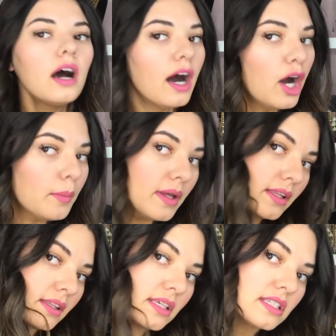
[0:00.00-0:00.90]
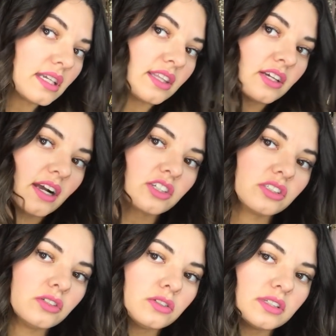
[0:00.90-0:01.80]
And then this side, they're
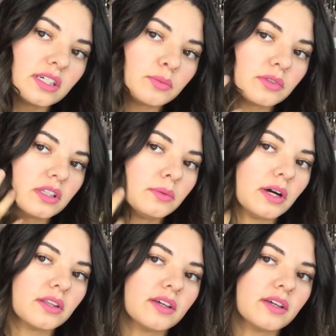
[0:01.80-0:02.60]
actually holding up really well.